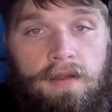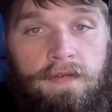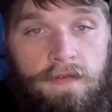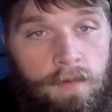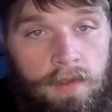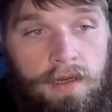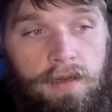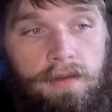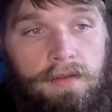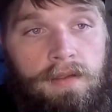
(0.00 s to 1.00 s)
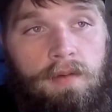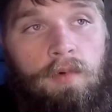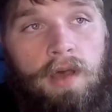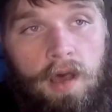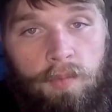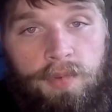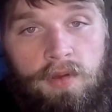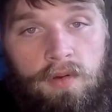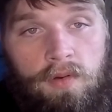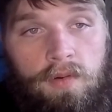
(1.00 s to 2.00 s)
if you look, that will help
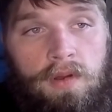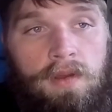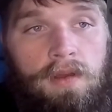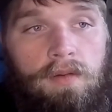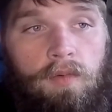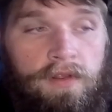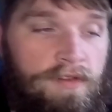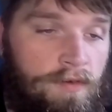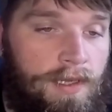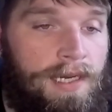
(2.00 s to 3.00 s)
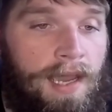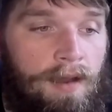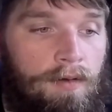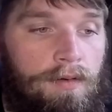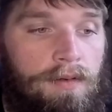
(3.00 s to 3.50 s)
you once you get out.